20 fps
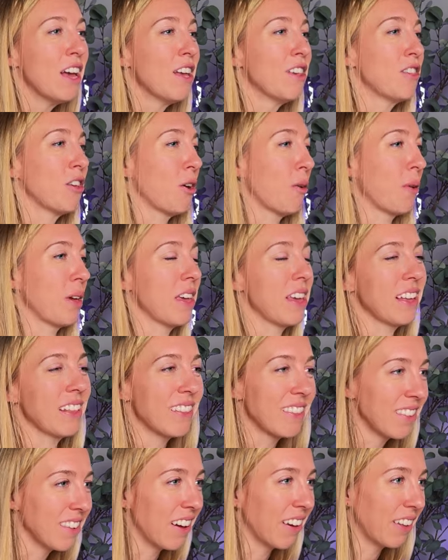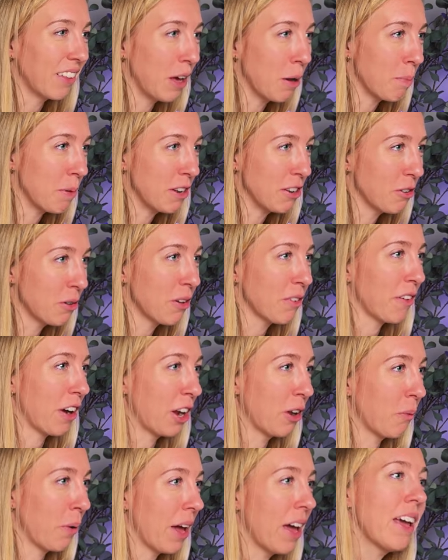so he can snuggle up into it right
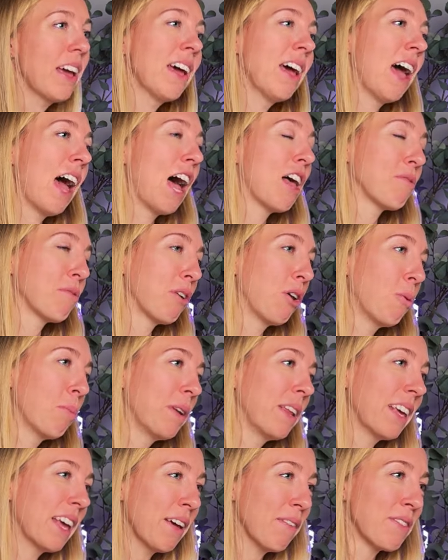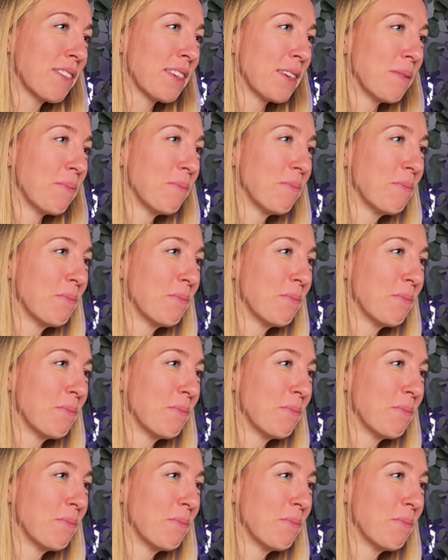away as we're opening gifts.